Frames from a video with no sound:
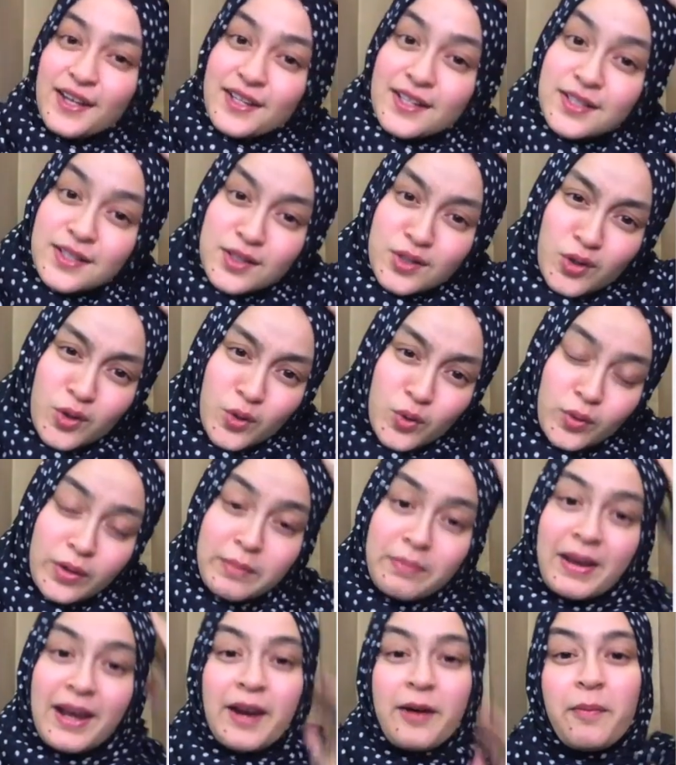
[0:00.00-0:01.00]
So we
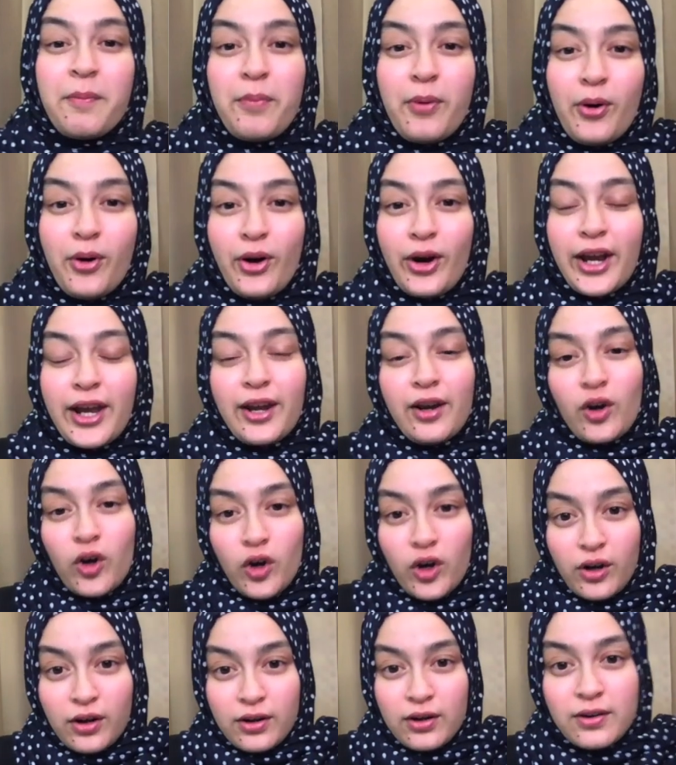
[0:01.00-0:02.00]
made a point
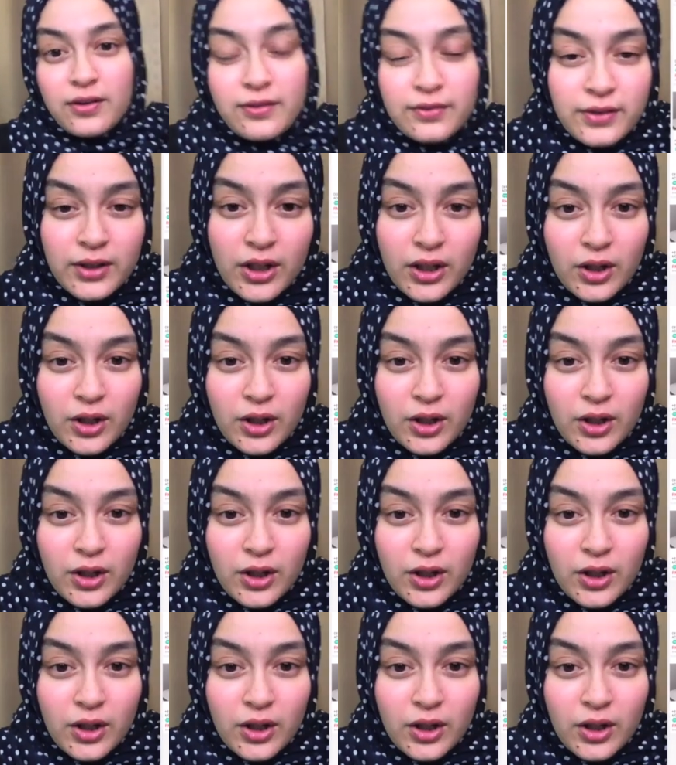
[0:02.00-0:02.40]
of,